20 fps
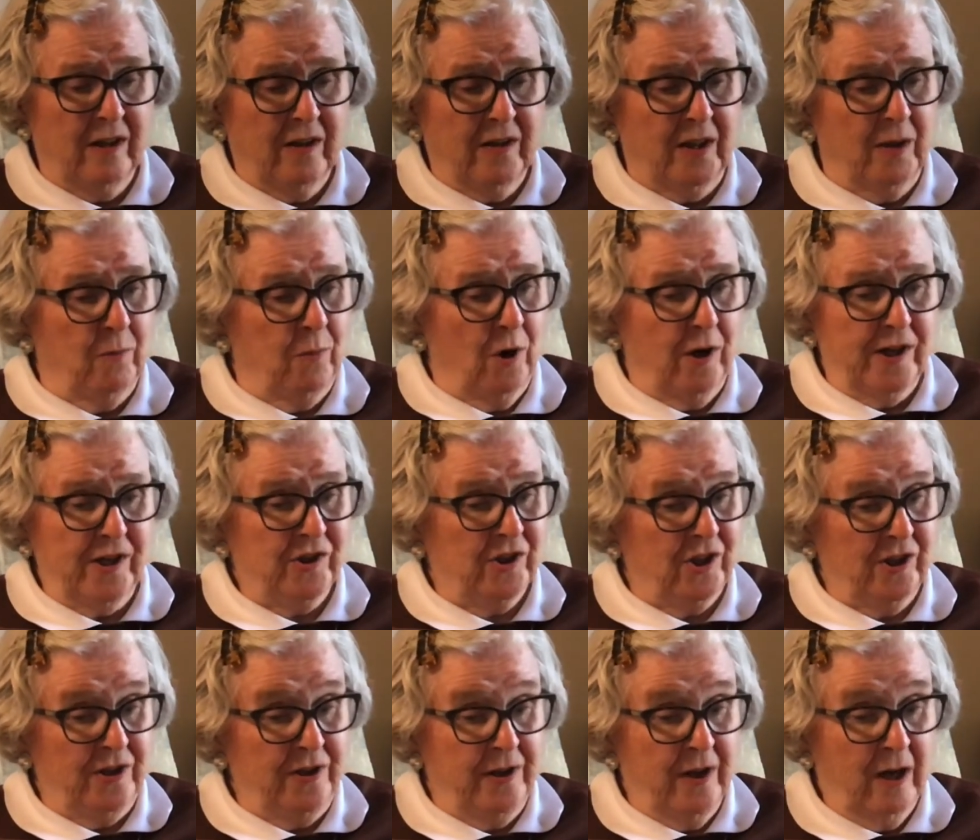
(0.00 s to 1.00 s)
the boys
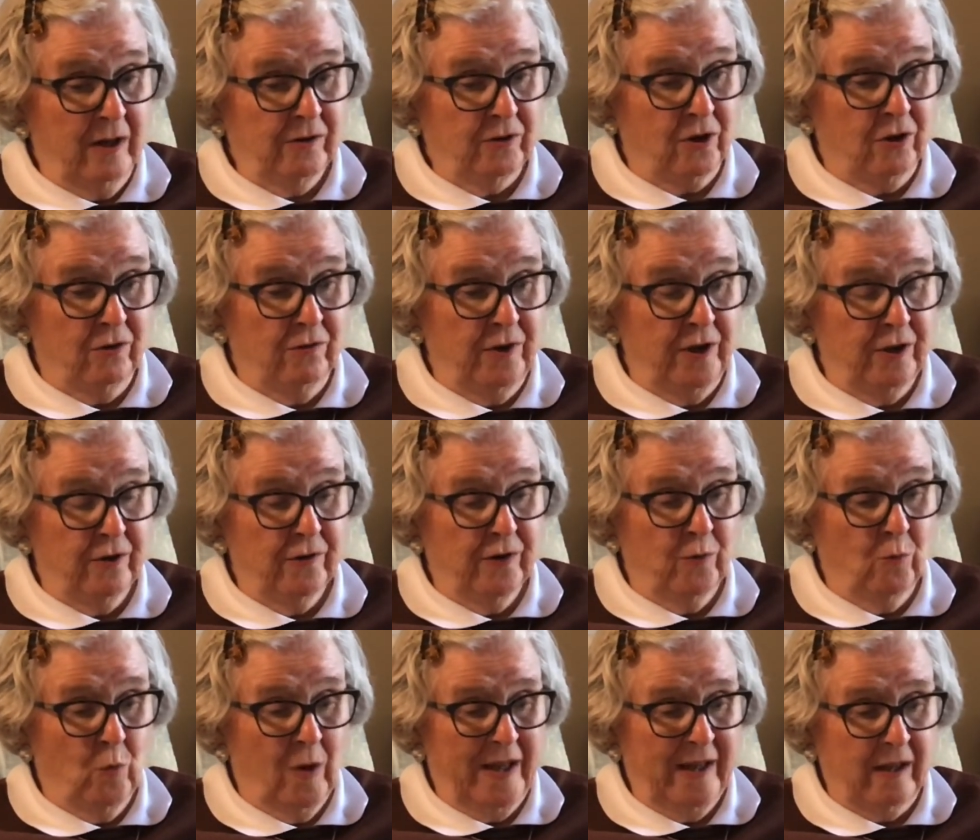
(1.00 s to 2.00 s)
did not go near the
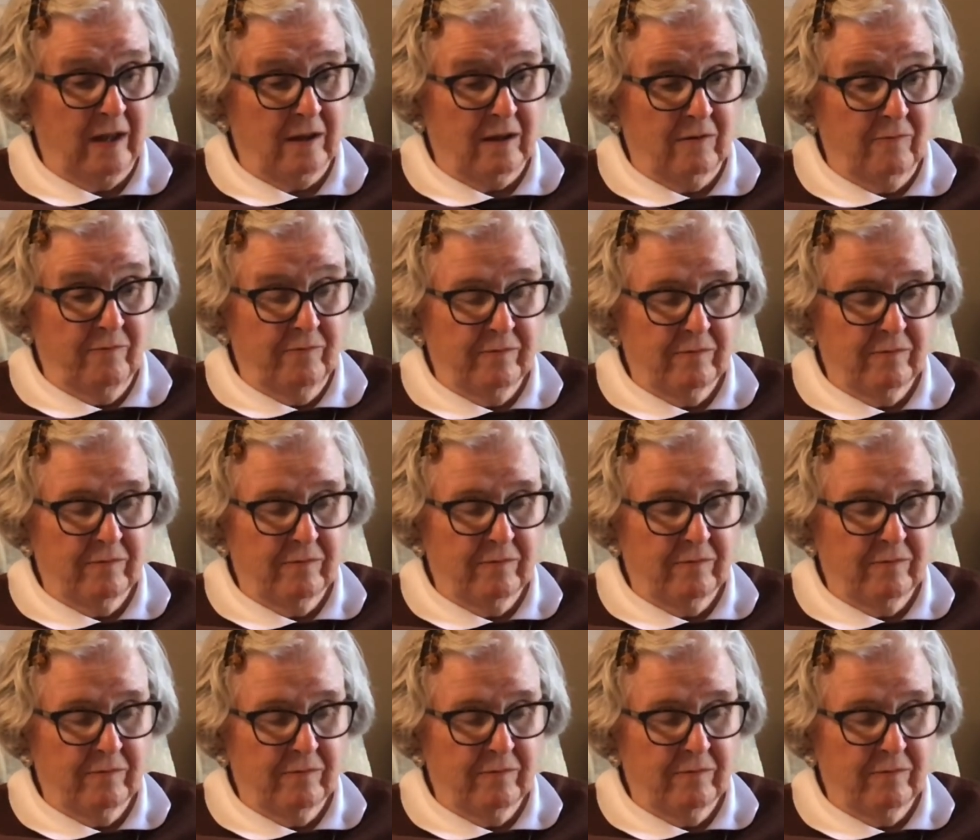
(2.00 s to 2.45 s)
well.